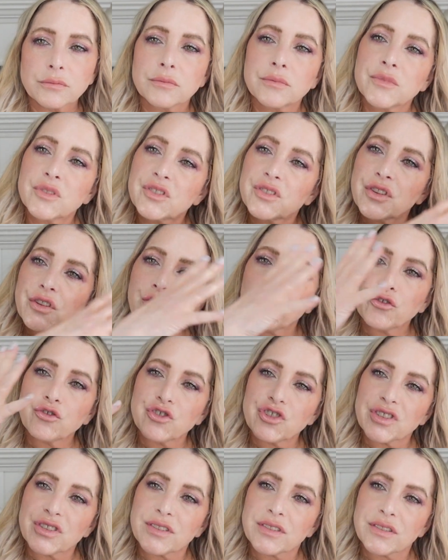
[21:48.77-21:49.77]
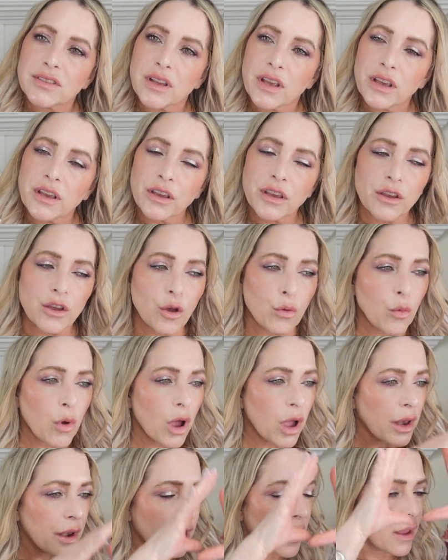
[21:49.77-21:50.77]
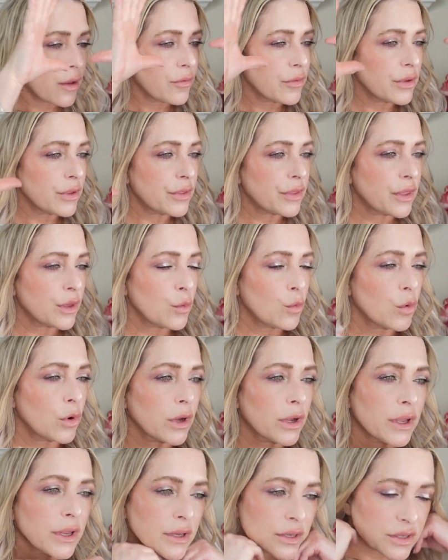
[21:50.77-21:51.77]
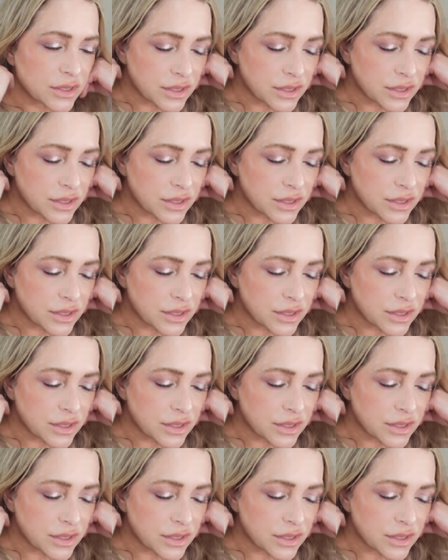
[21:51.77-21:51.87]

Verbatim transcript: synergistic. I want everything working